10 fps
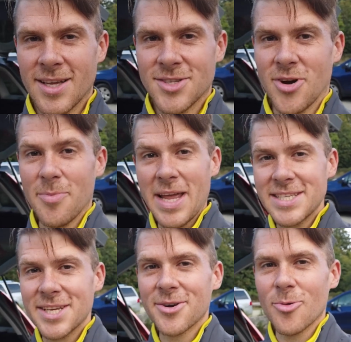So our main
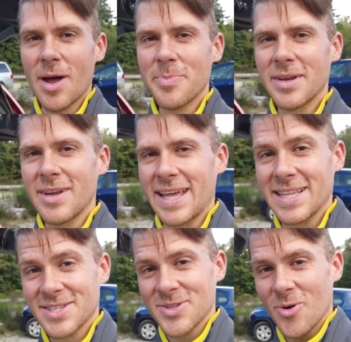secret weapon
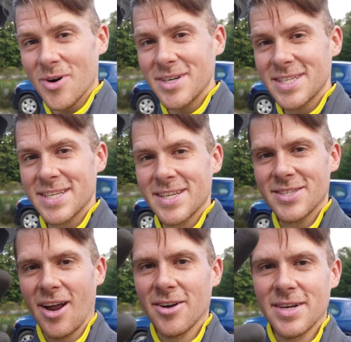against thorns is
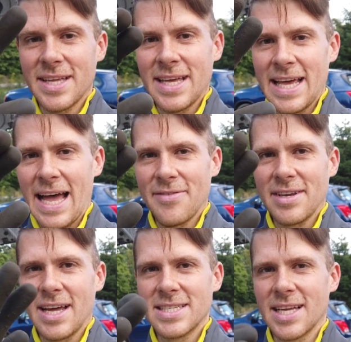not only
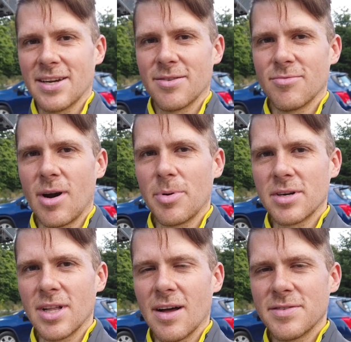having nice like rubber
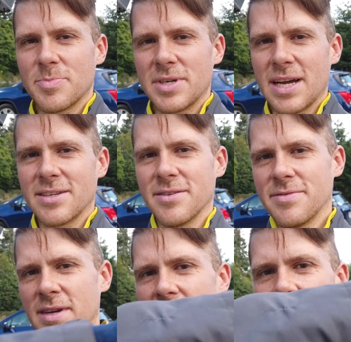gloves, protective
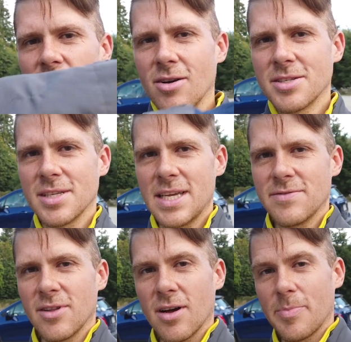long
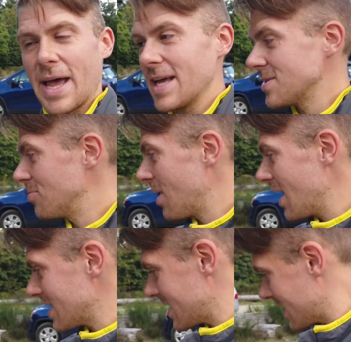sleeves, long pants,
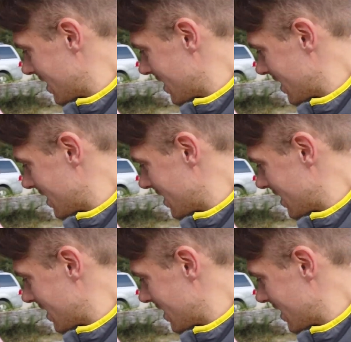but